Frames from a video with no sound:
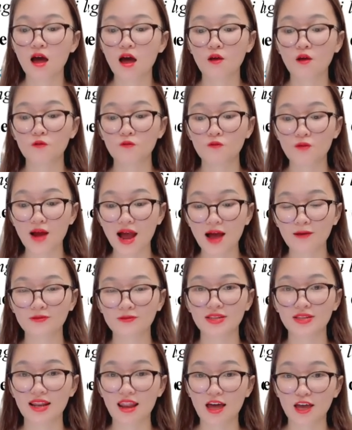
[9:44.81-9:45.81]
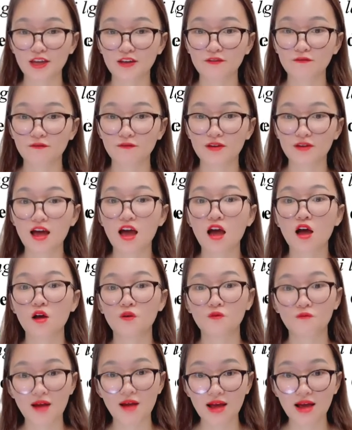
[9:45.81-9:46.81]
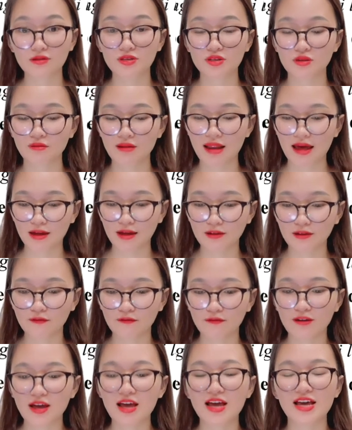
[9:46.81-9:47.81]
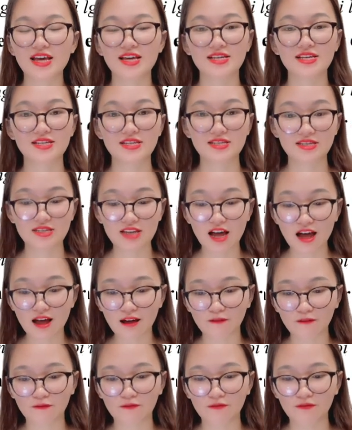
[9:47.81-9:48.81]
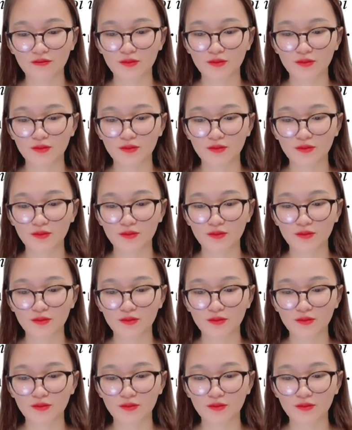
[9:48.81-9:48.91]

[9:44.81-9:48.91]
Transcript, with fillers: Ralph's, life, Ralph's, life is tough.